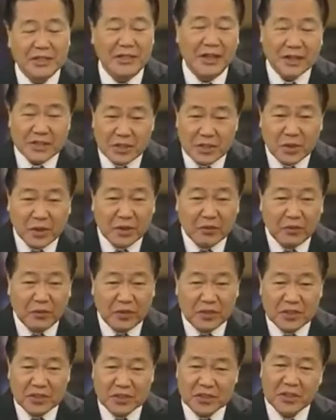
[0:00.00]
yes, you can
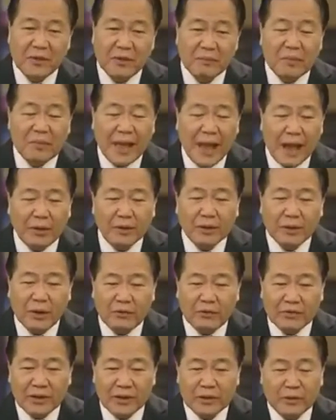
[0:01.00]
fish out
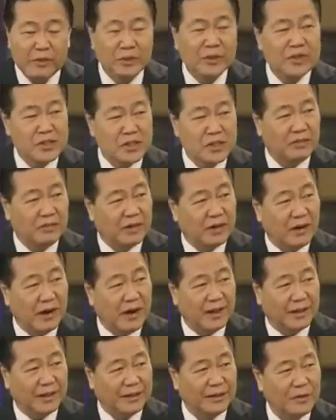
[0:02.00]
of the goodness of our
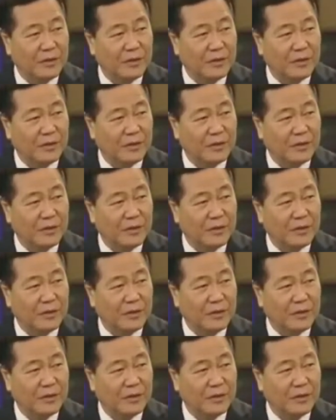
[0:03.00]
heart,